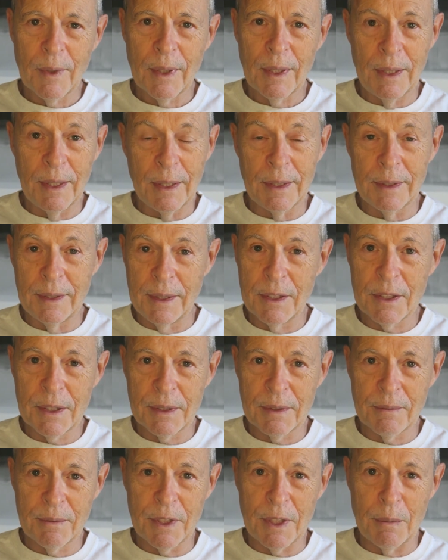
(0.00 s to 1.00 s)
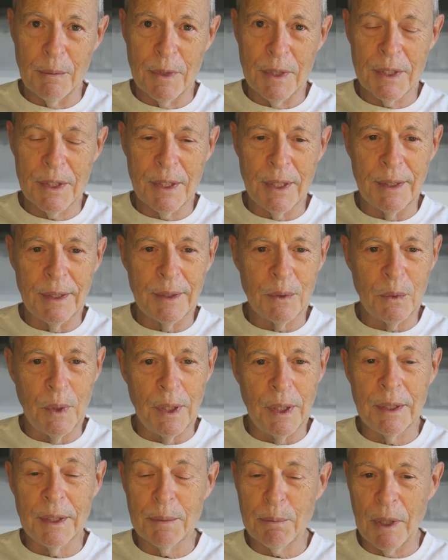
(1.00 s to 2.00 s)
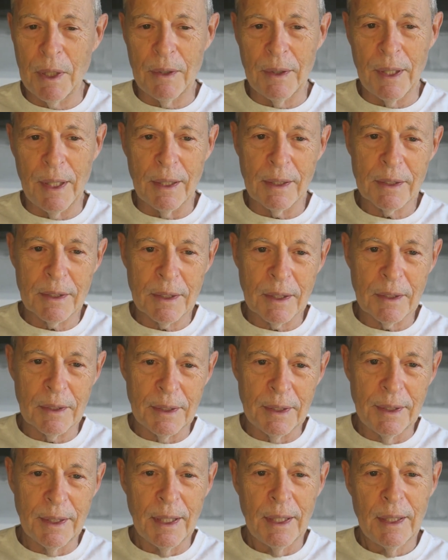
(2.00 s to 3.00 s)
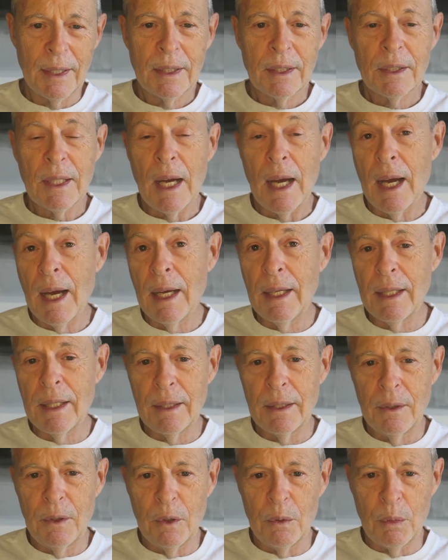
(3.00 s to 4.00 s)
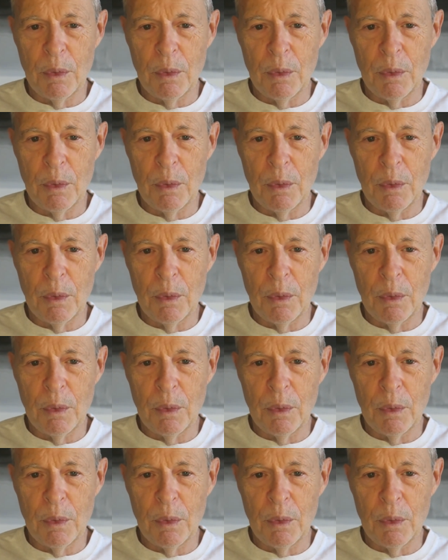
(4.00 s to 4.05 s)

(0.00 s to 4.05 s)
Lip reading: in at least some of the same ways, paradoxically. Hiding your